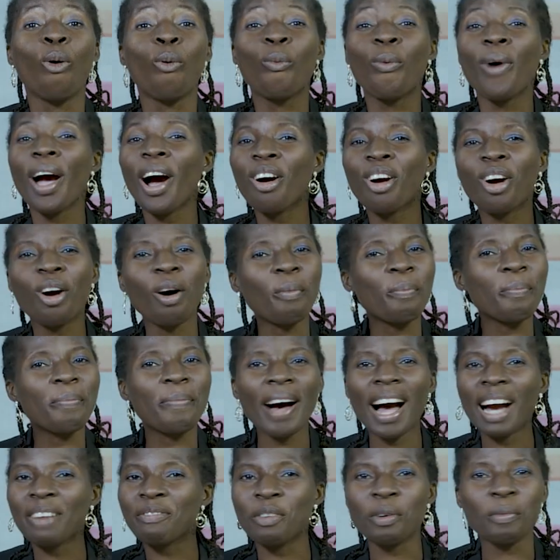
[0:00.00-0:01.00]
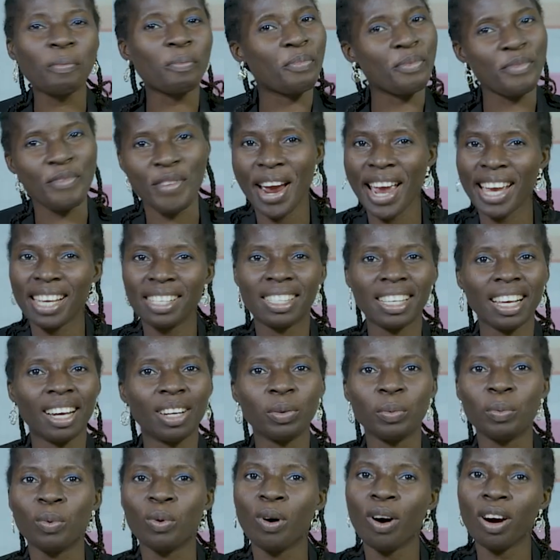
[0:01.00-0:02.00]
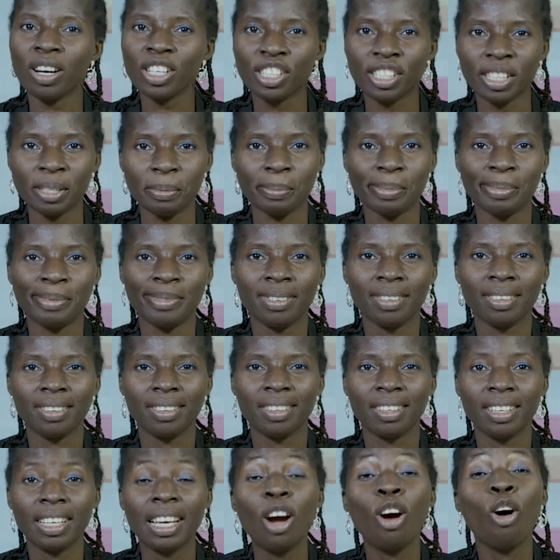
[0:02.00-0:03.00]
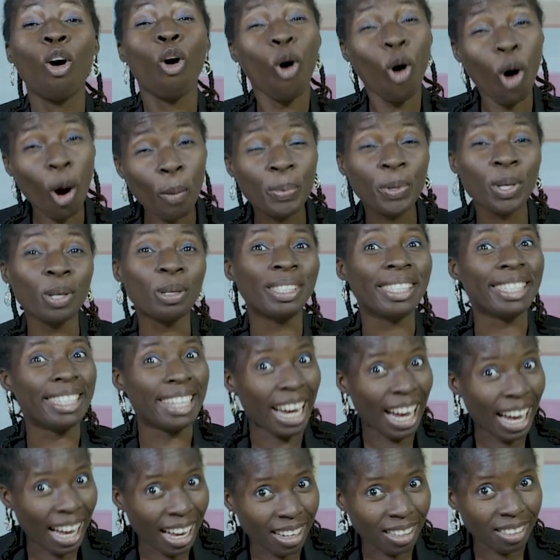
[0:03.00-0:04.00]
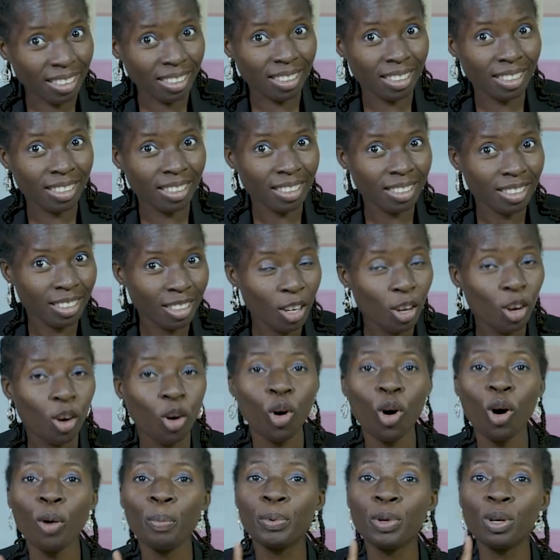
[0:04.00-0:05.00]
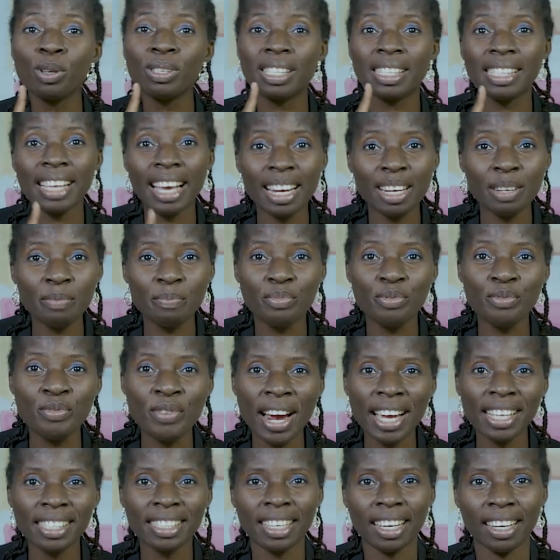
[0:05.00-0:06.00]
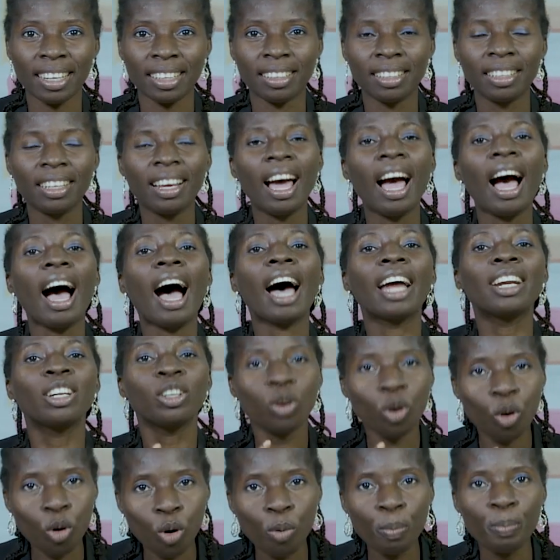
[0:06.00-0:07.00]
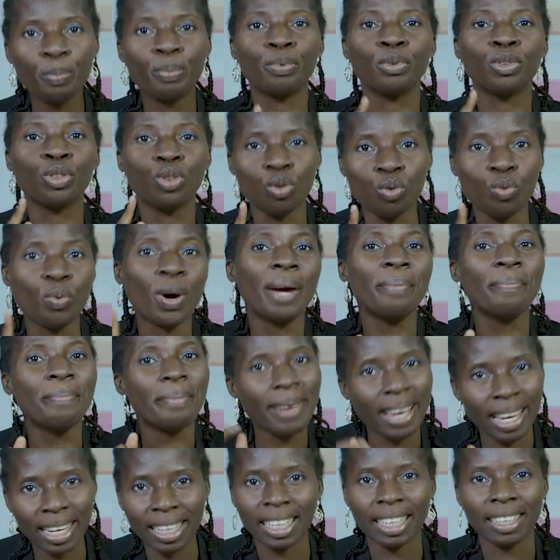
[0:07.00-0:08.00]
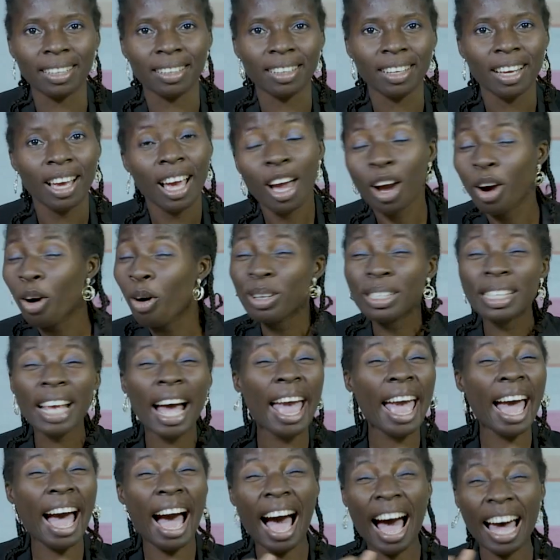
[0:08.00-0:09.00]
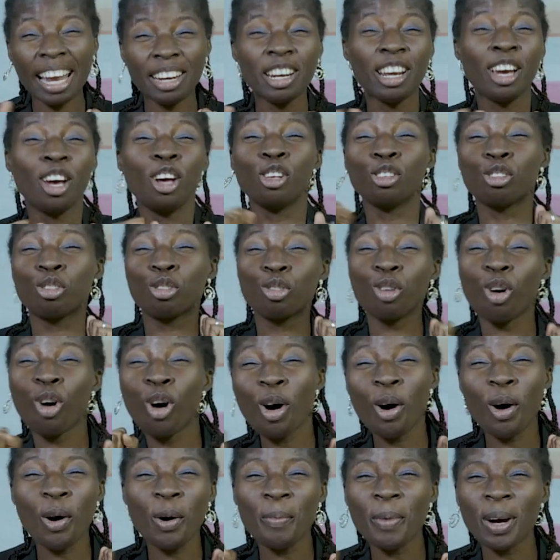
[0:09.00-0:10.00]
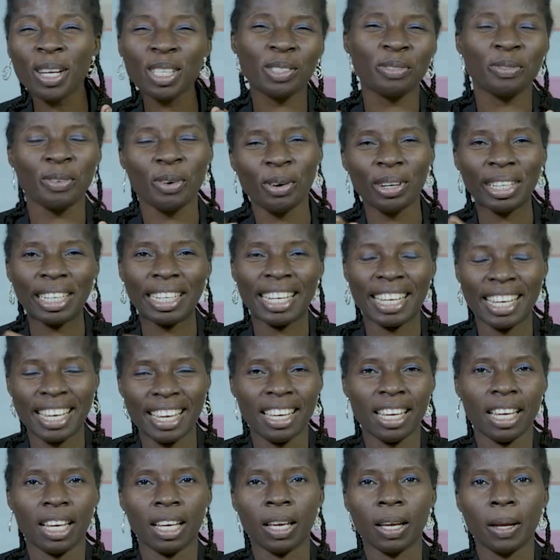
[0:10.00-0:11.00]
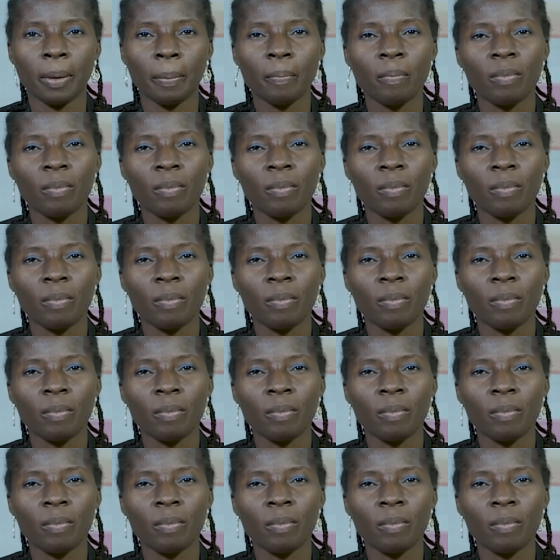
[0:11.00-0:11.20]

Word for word: Welcome back from praise and worship. Hope you danced, hope you celebrated, and hope you were merry because I had so much fun here.